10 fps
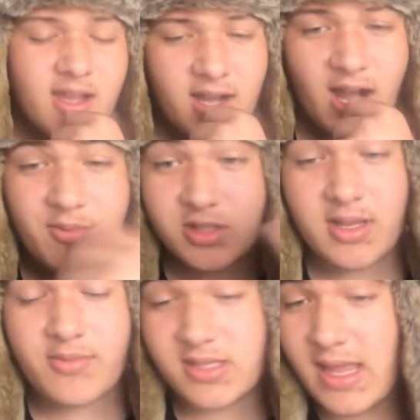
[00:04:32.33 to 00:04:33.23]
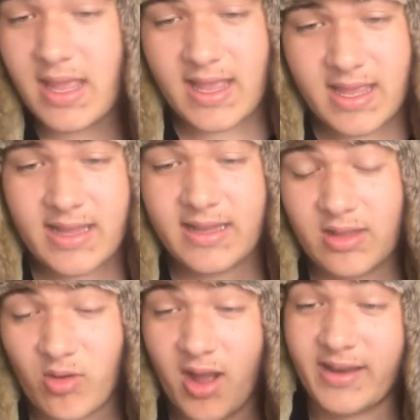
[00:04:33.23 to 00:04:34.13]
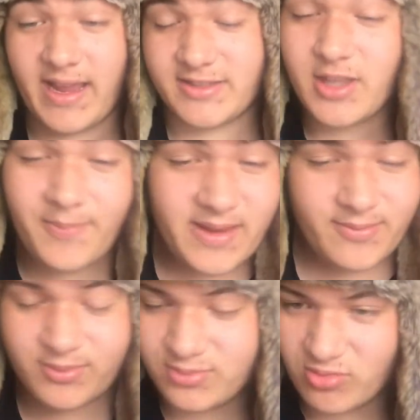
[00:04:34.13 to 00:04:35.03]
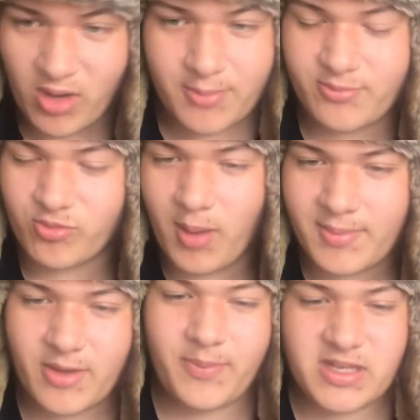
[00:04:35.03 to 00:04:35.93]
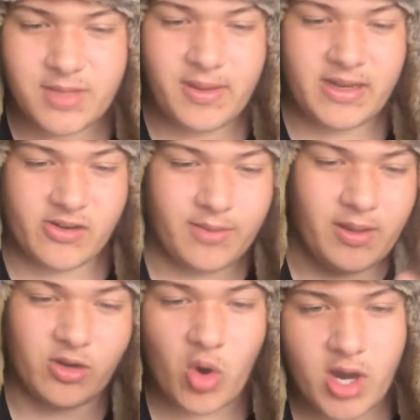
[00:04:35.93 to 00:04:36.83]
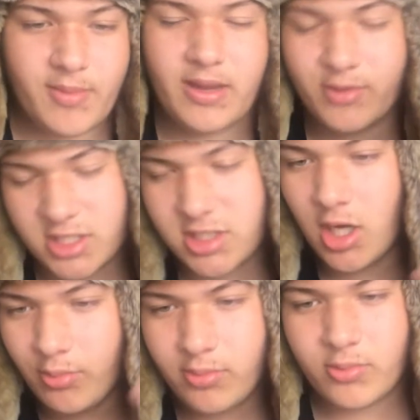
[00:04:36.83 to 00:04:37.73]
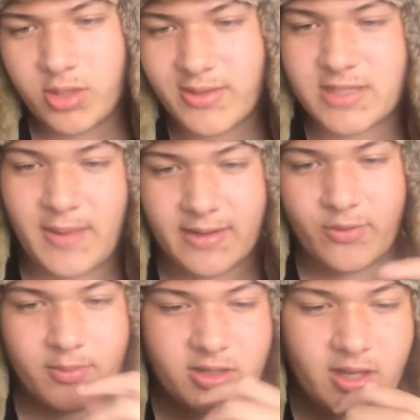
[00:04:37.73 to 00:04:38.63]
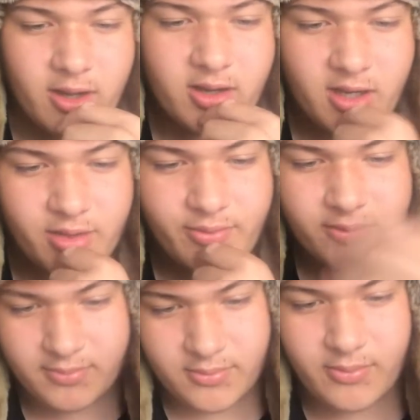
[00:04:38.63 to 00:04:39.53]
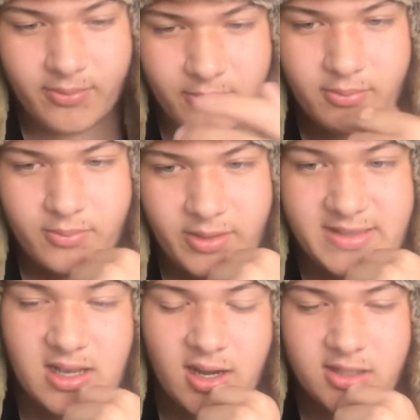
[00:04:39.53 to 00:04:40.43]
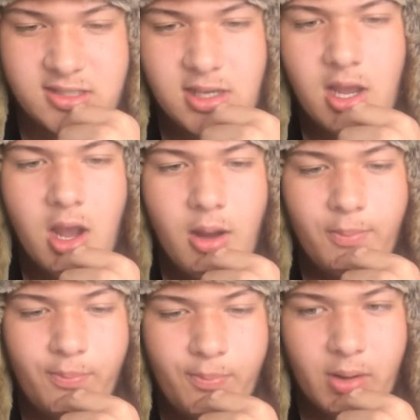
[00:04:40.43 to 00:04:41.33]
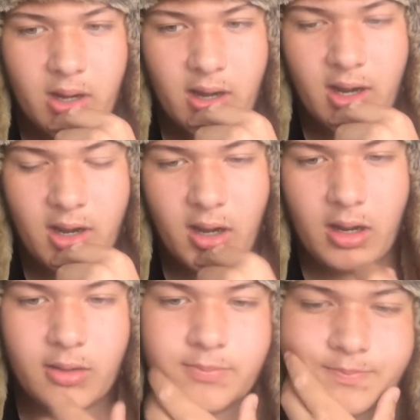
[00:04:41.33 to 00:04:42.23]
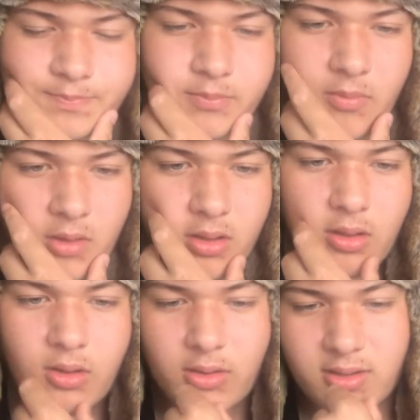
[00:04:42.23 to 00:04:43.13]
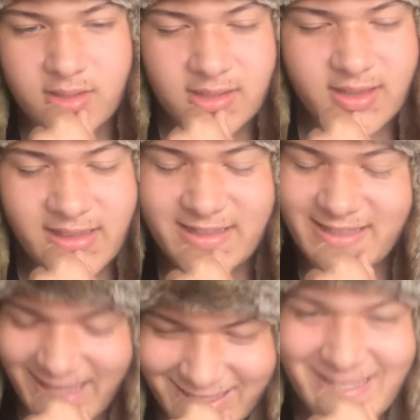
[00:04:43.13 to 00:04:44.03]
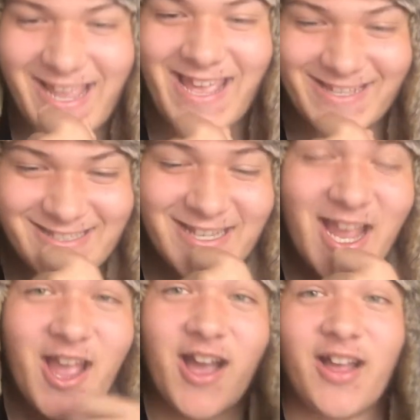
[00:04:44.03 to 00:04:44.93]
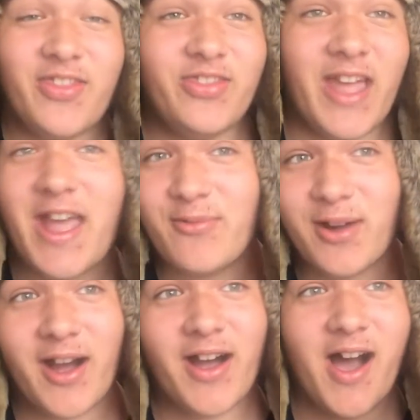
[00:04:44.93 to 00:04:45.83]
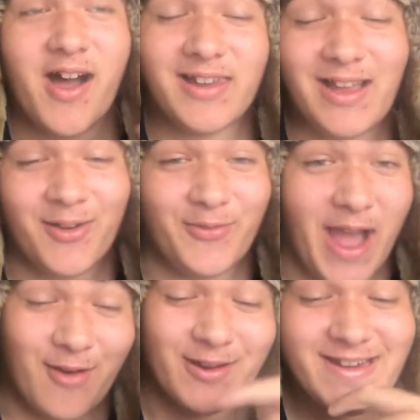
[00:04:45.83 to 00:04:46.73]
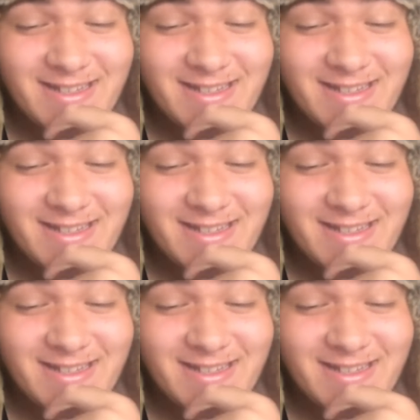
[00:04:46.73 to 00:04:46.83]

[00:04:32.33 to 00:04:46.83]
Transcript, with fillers: it was it was. It, okay, so the beat reminded me of BG Media and a bit grimy, which is you know what you expect from you know kind of these guys, but um, the disses, there were a little varied.